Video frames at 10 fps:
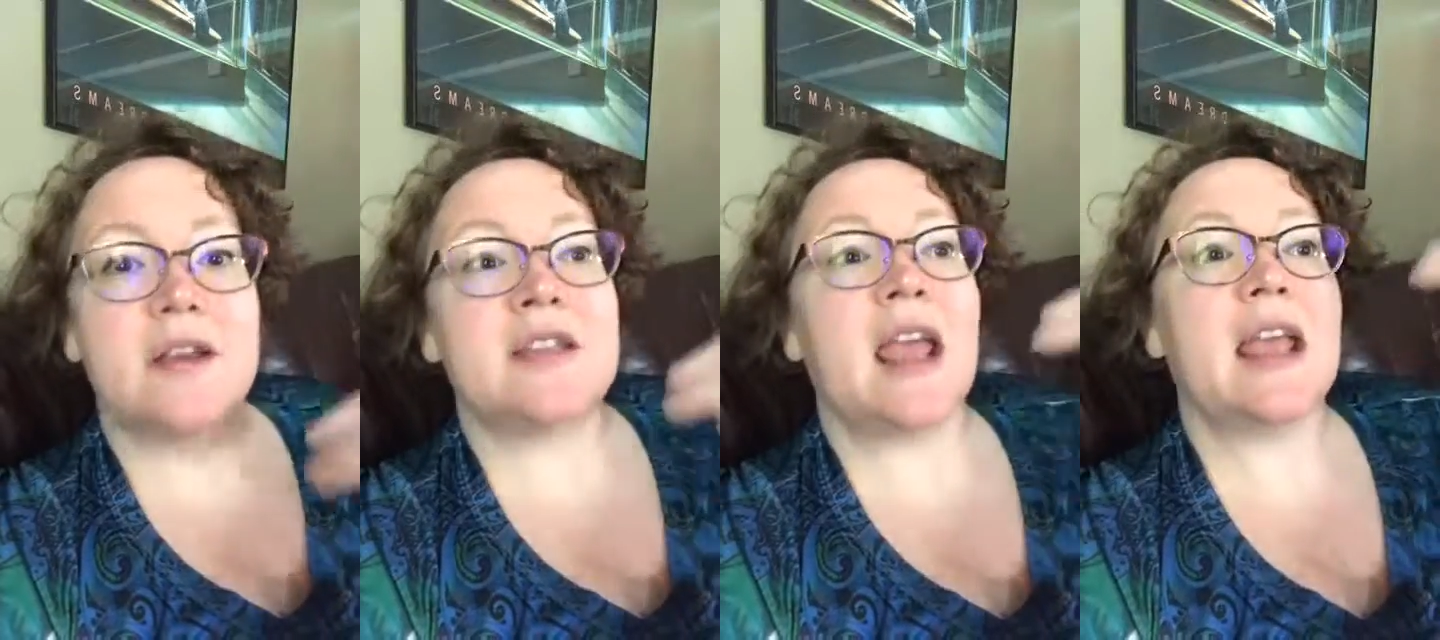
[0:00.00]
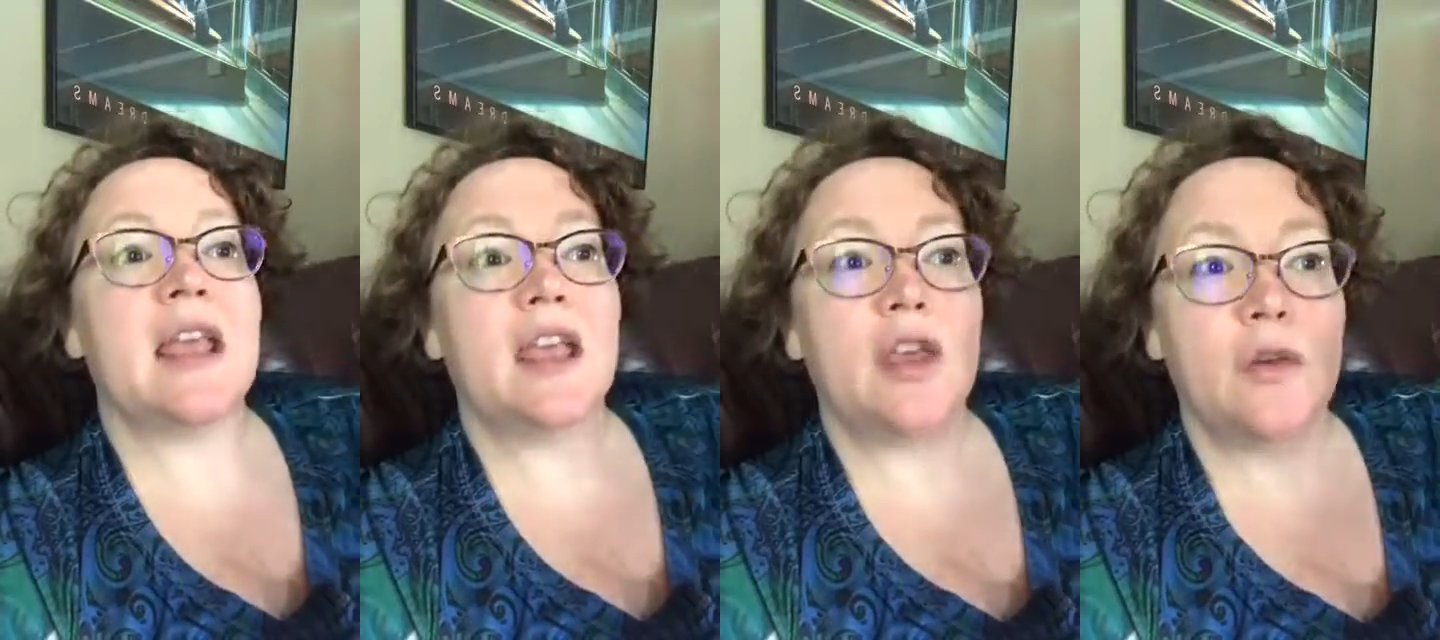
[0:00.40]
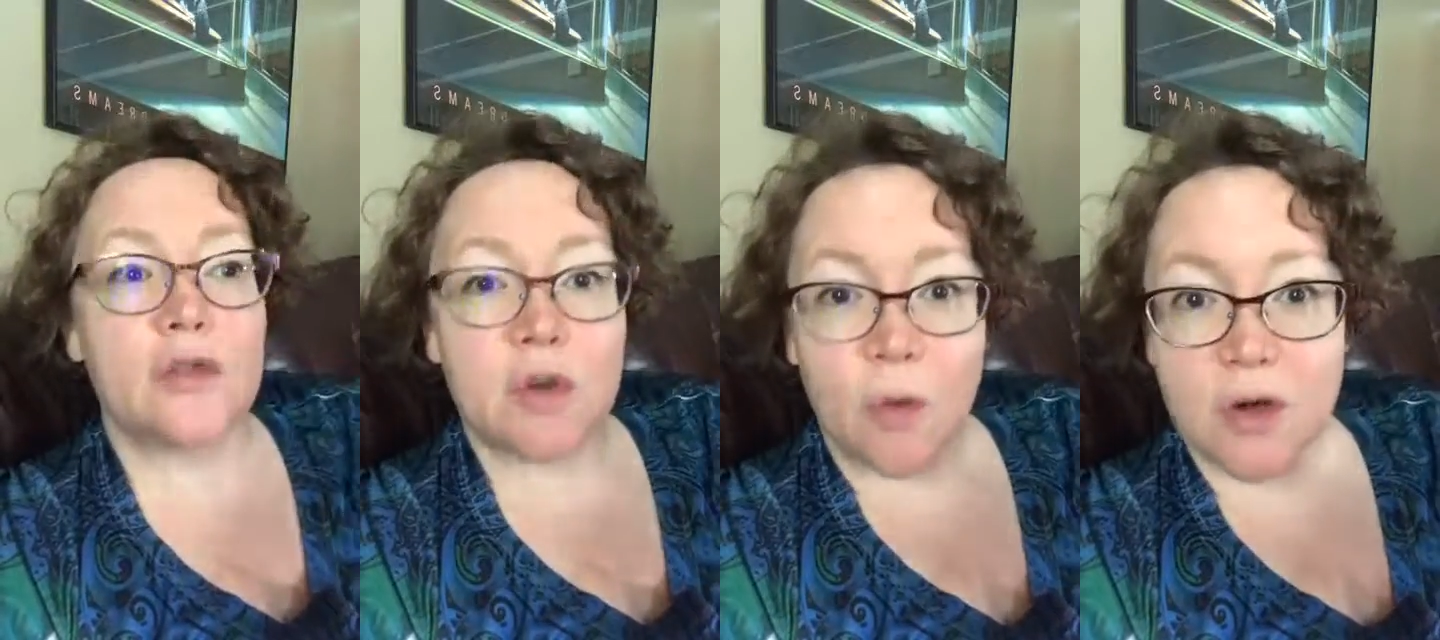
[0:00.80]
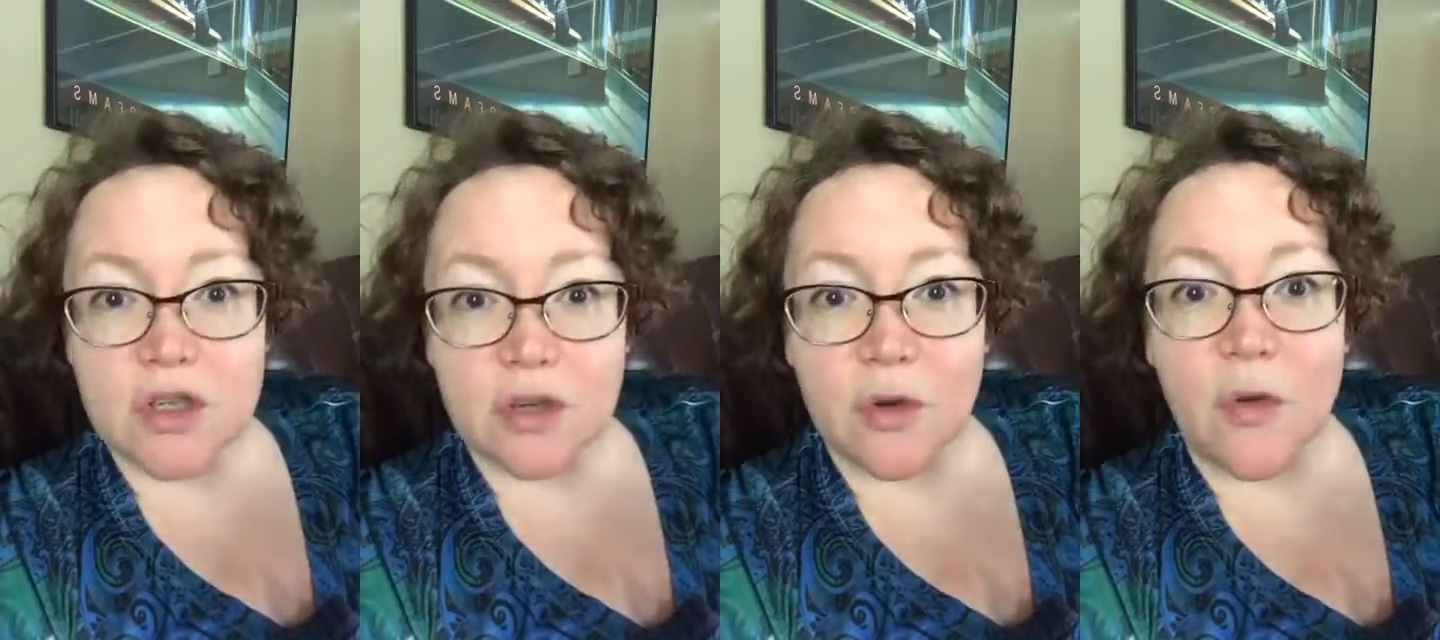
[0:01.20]
taking you towards
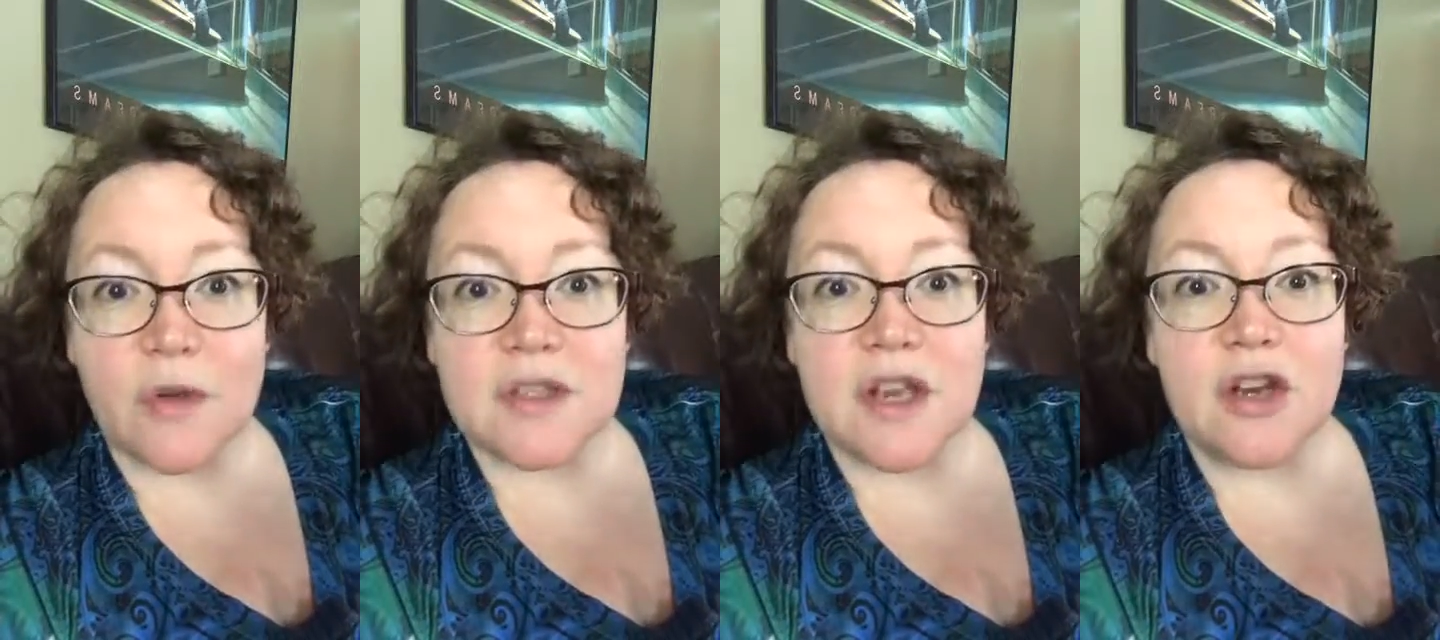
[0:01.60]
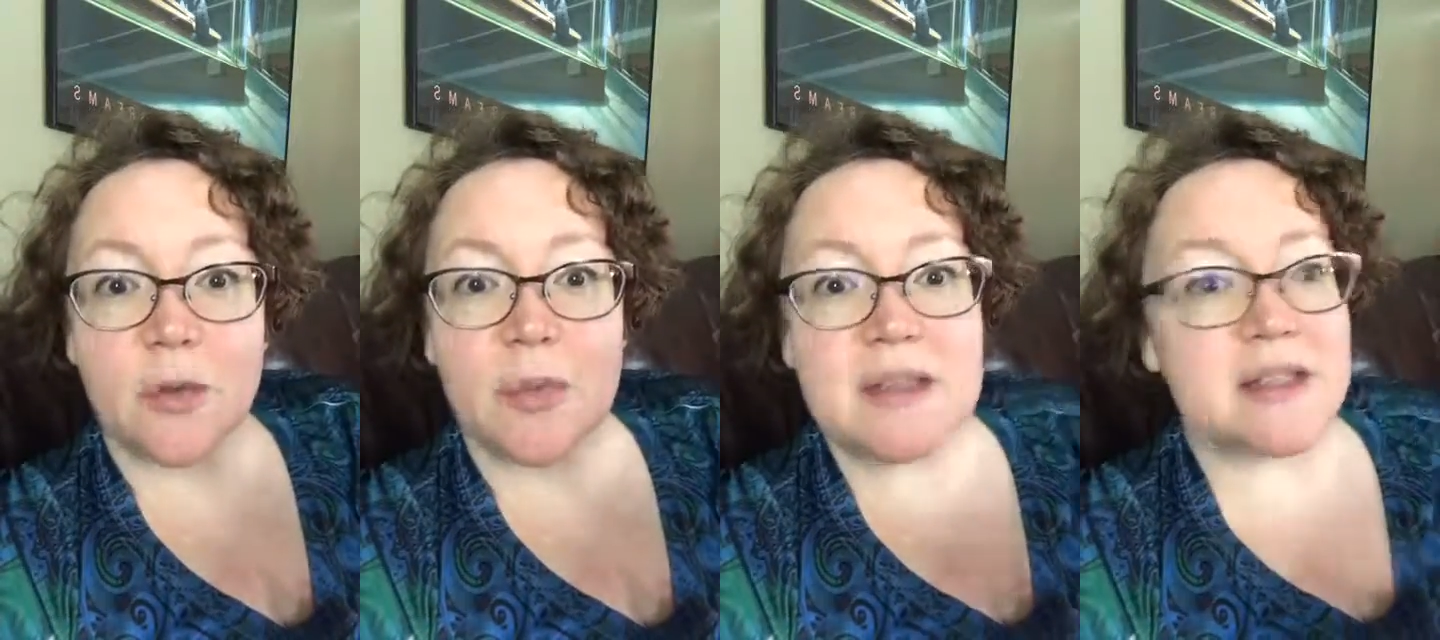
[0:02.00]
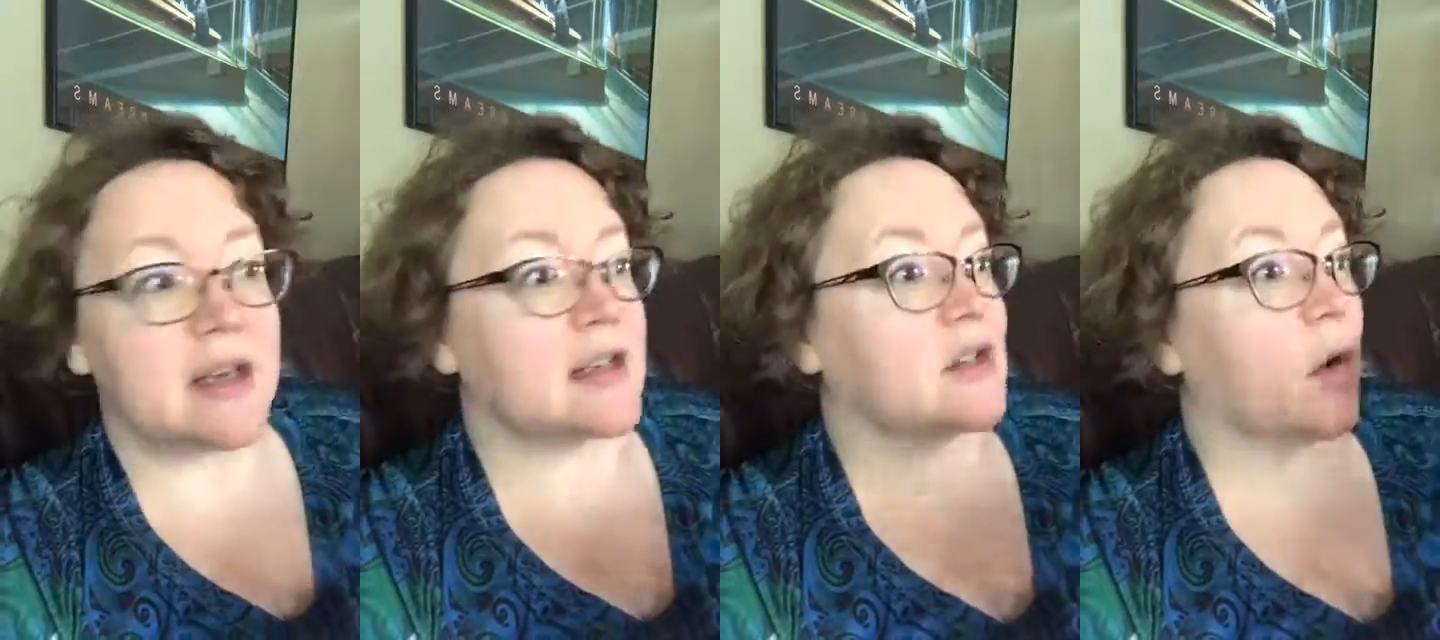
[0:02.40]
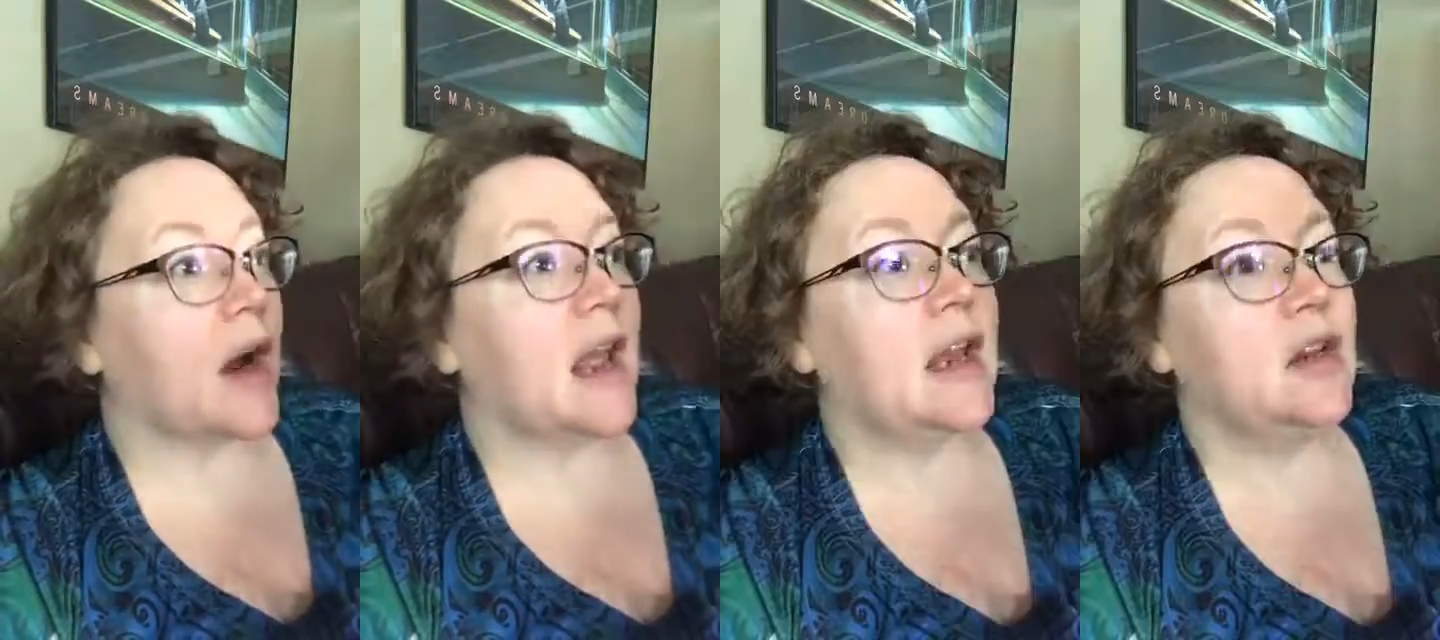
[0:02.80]
your goals in your business or
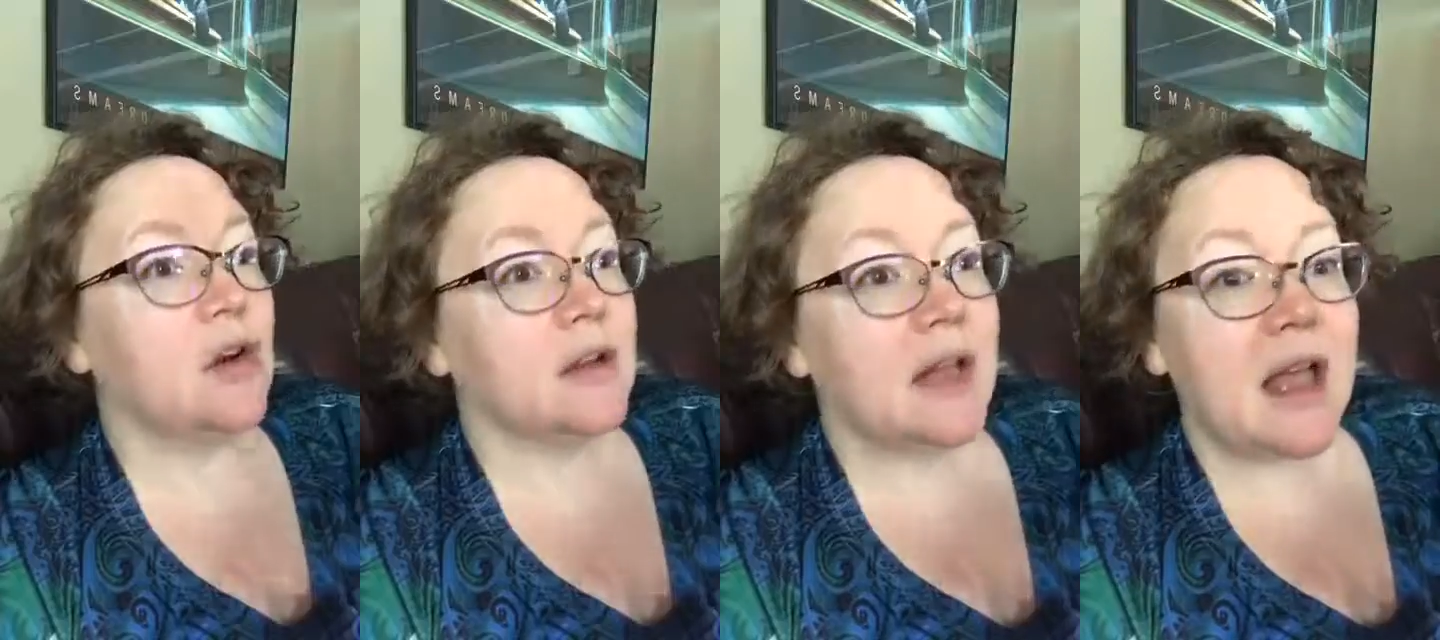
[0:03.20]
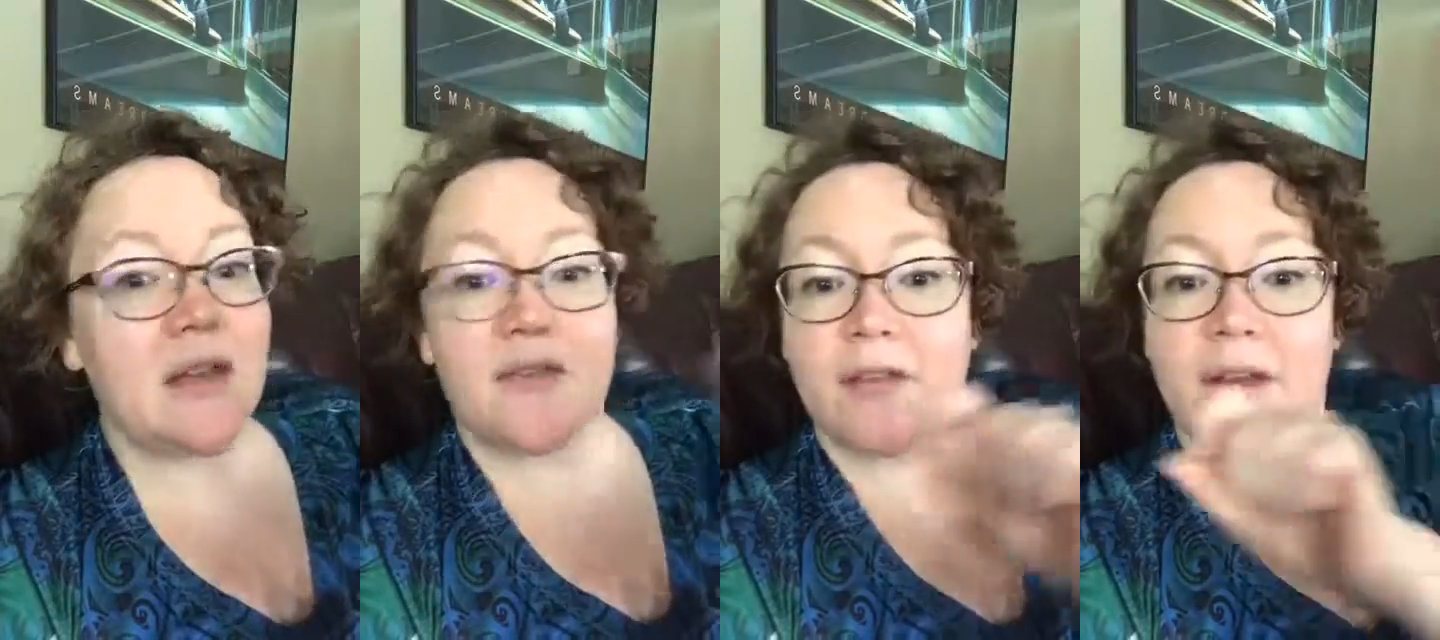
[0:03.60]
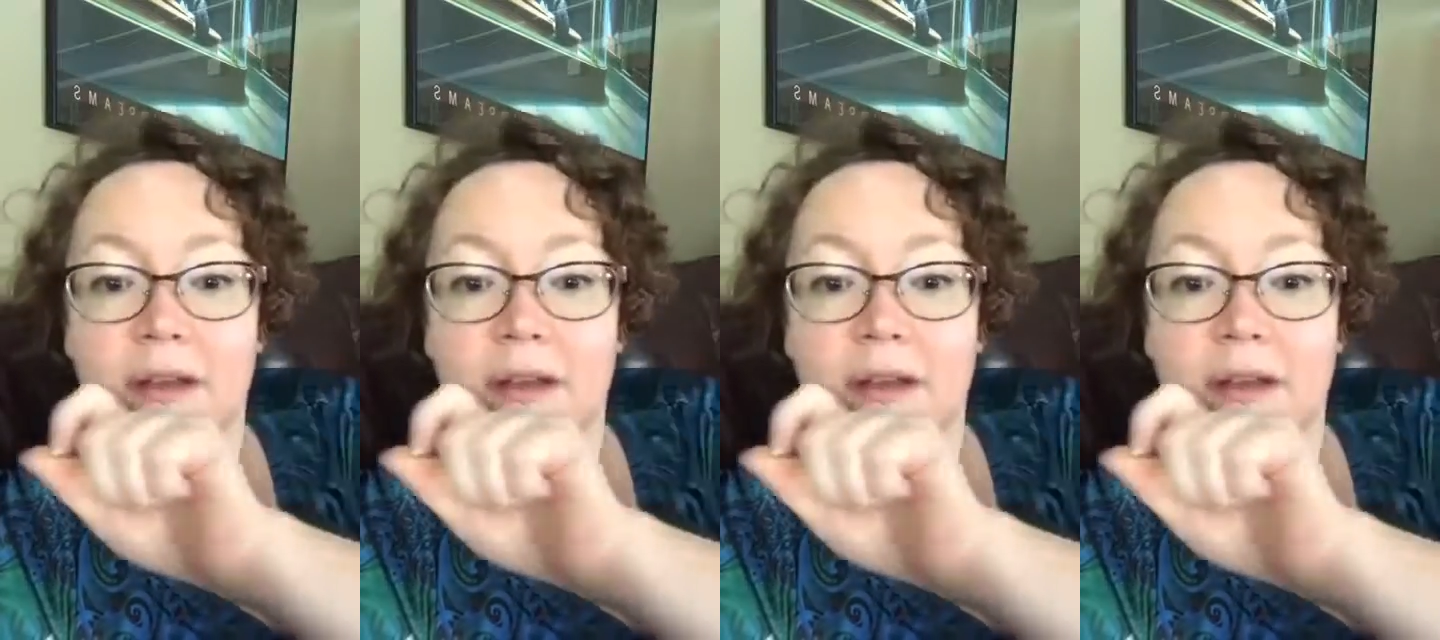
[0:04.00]
in your life,